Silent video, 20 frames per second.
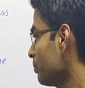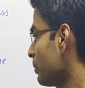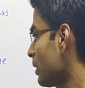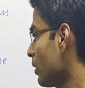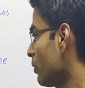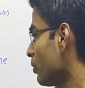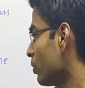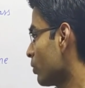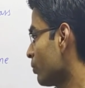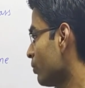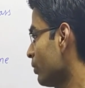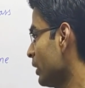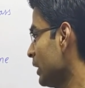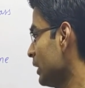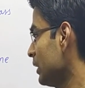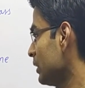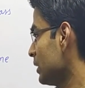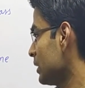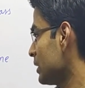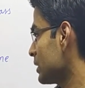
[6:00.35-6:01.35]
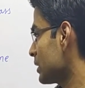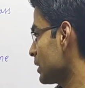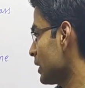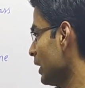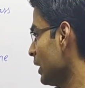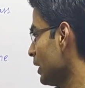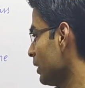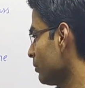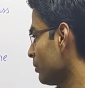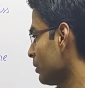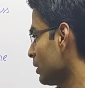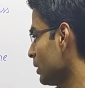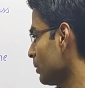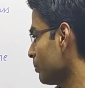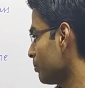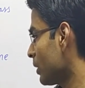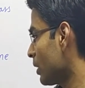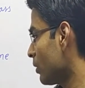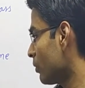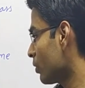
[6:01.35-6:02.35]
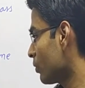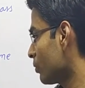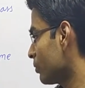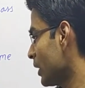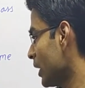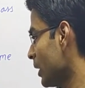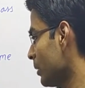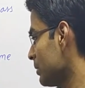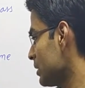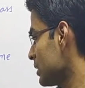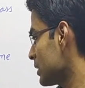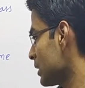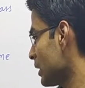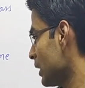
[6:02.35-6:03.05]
power of length is l1, power of time is